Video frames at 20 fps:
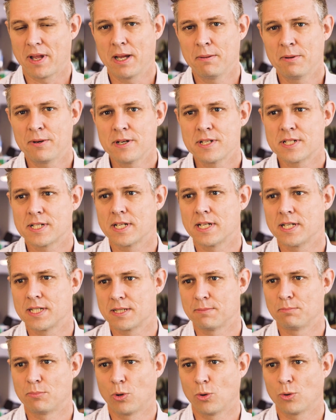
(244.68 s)
Emery's
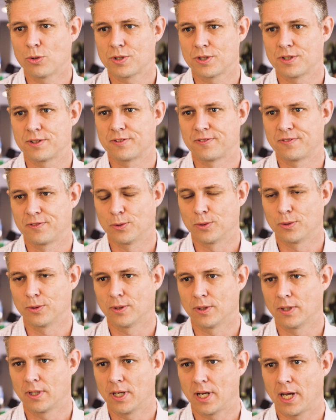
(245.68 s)
is important
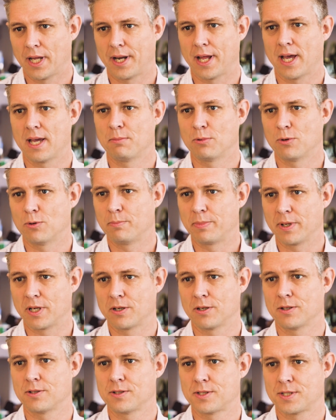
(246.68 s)
for Enable
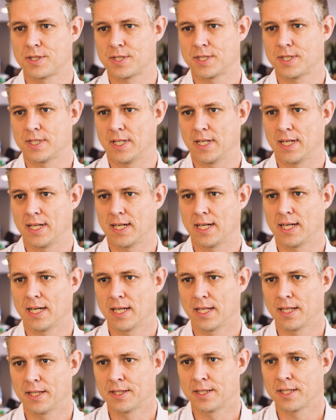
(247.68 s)
because
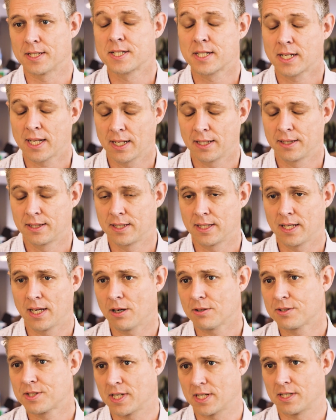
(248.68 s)
the
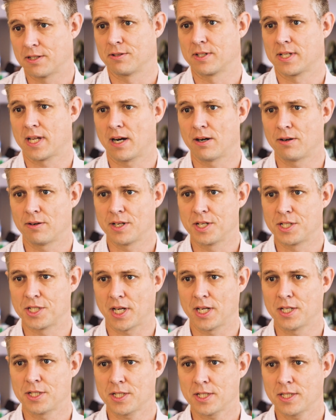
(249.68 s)
health sector is currently
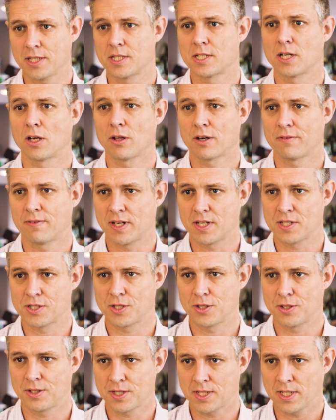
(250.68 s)
changing. There's a lot of
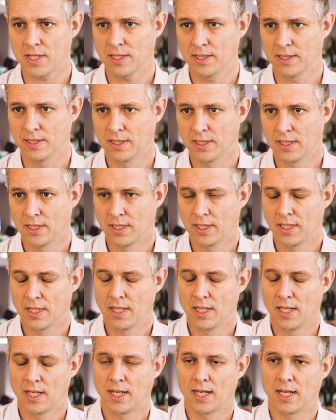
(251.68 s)
uncertainty.
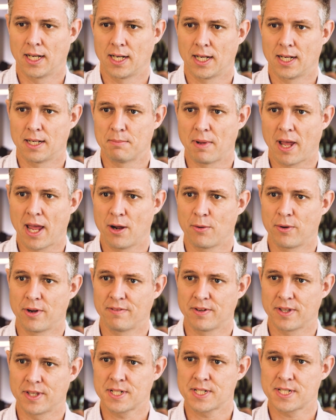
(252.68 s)

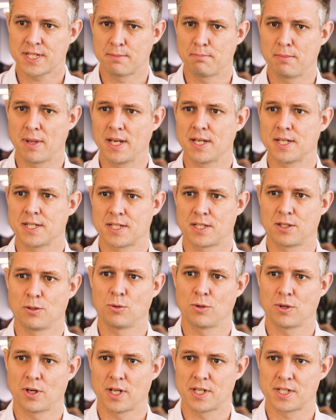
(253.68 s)
However, this cements the
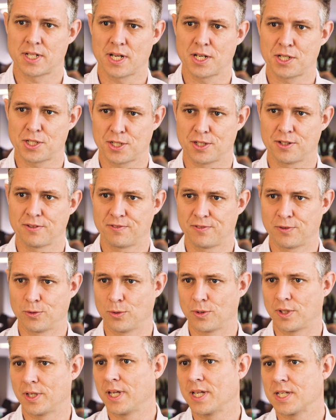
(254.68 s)
organisation
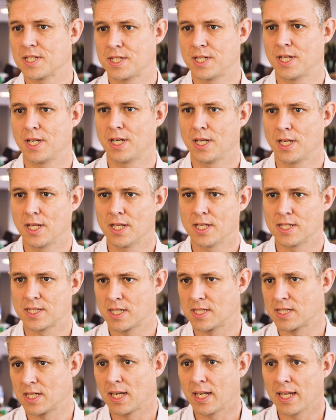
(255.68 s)
for the next 10 years
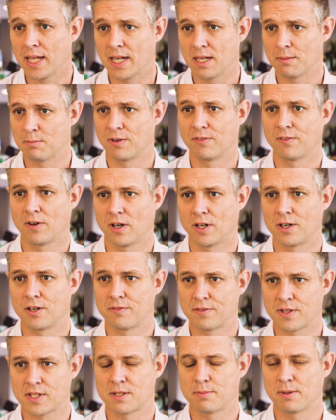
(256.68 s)
as a leading provider
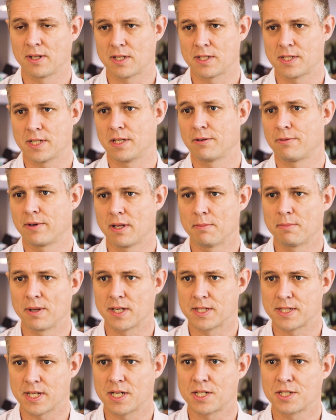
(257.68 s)
of disability and
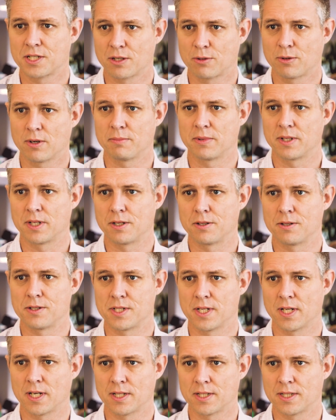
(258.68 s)
rehabilitation equipment in New
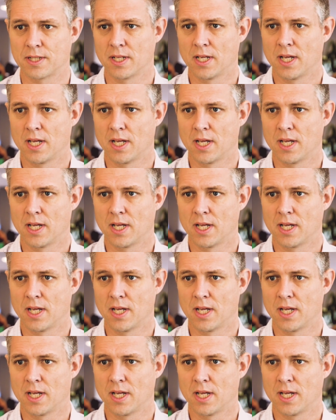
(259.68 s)
Zealand.